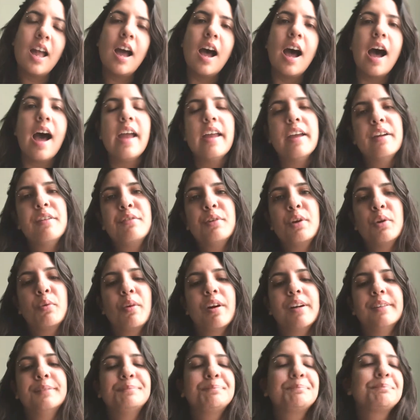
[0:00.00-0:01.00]
Hi
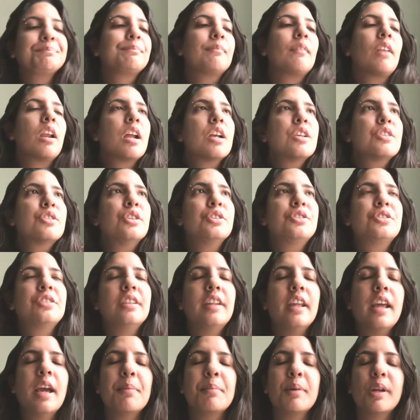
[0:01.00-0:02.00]
everyone. So
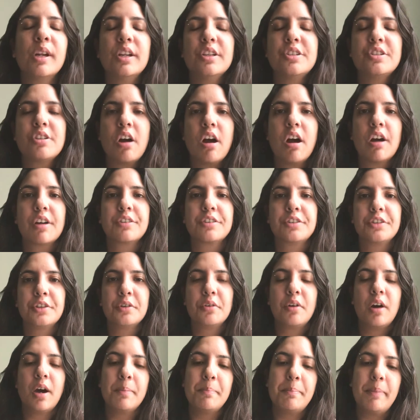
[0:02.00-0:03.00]
today I'm going to talk to you
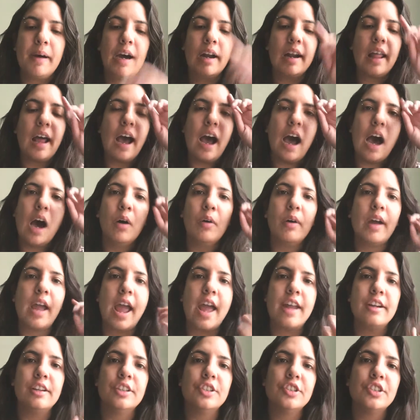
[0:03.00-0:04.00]
about how
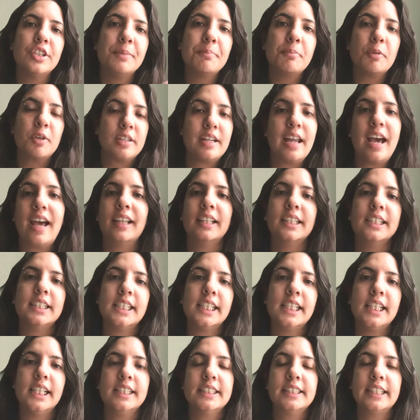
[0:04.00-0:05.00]
energy
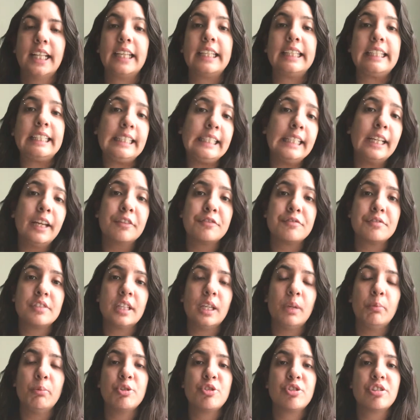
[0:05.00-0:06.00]
modalities like
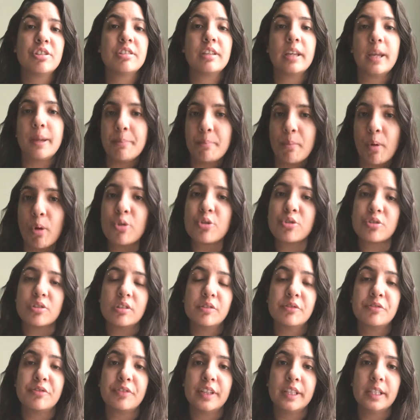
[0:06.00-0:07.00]
EFT, which is
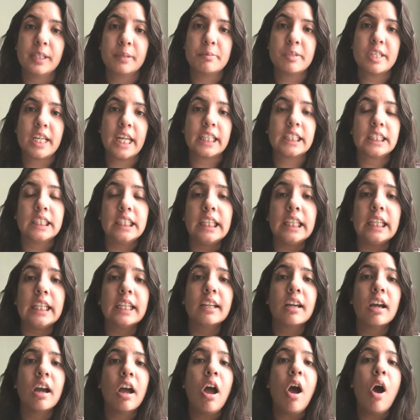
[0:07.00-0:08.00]
emotional freedom
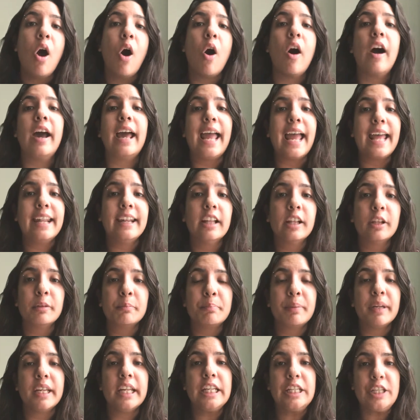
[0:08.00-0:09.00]
technique, or
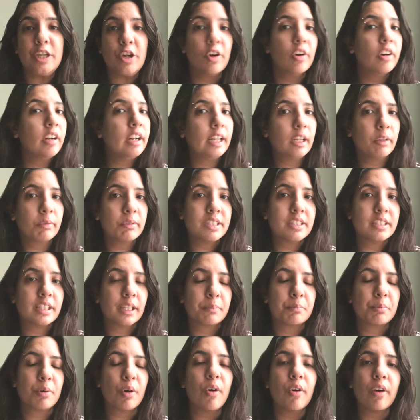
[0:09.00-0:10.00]
NLP, neuro
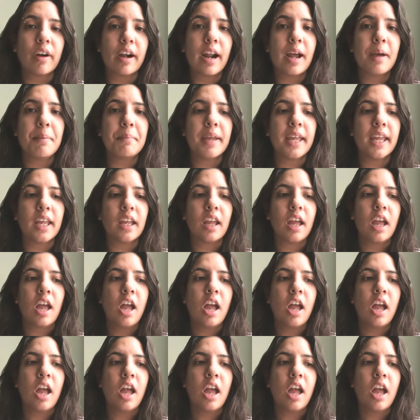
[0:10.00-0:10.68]
linguistic programming,